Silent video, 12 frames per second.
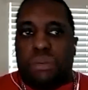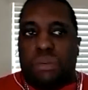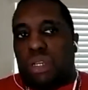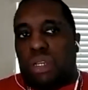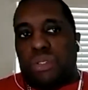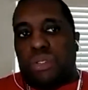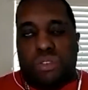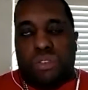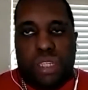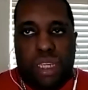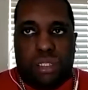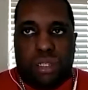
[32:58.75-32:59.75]
That was almost
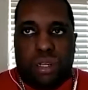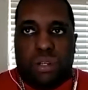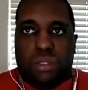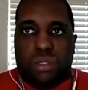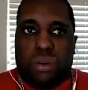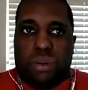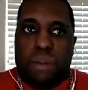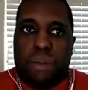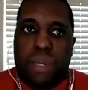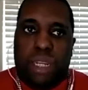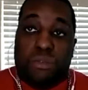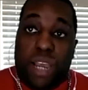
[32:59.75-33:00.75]
three years ago. So I
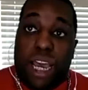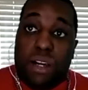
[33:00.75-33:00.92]
made a